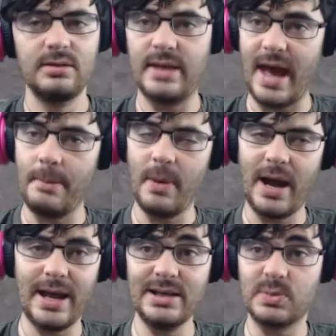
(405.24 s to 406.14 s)
That
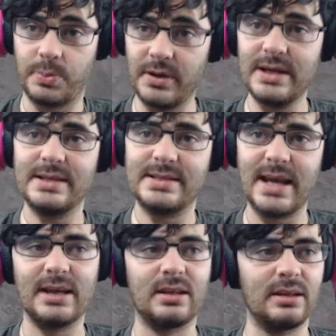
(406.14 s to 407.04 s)
mine is pretty
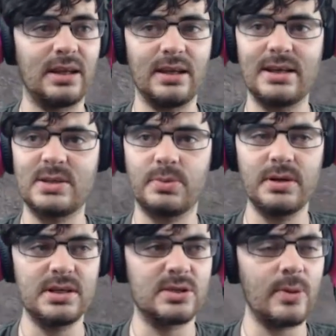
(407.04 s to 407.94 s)
dank looking. It's
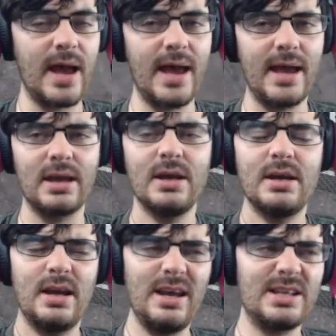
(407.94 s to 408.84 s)
pretty swag.
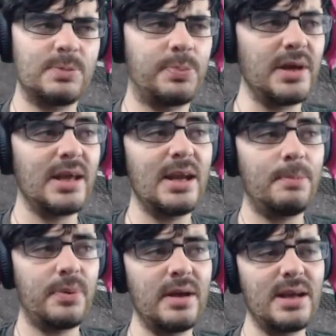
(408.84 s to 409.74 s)
It's
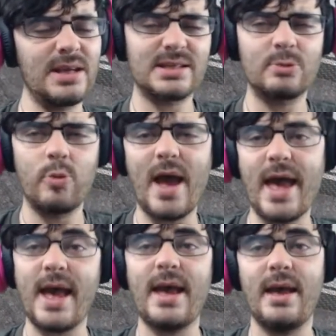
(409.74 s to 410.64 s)
pretty
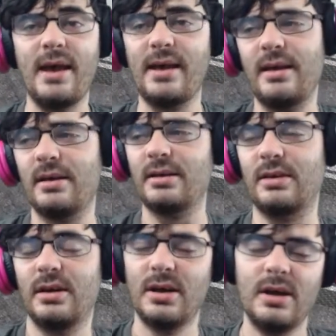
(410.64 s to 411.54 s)
swag.
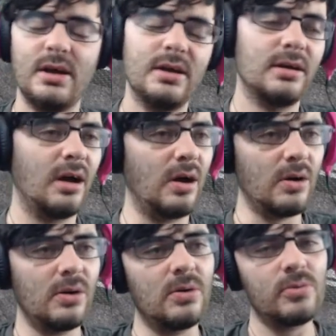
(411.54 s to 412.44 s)

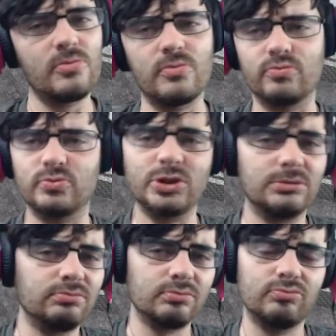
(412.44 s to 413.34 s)
Oh,
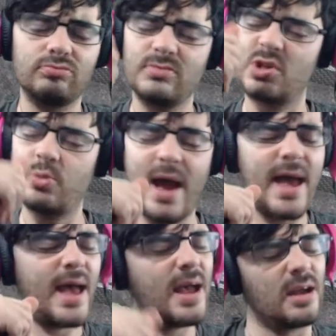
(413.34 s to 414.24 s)

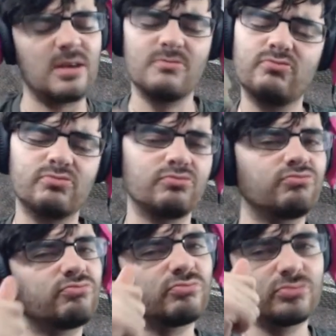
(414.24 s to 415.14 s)
swag.
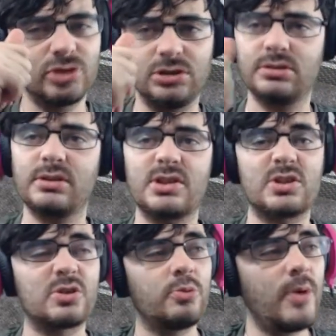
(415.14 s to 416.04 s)

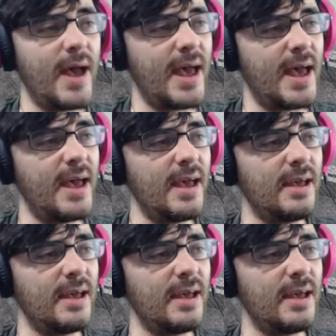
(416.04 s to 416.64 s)
Swag.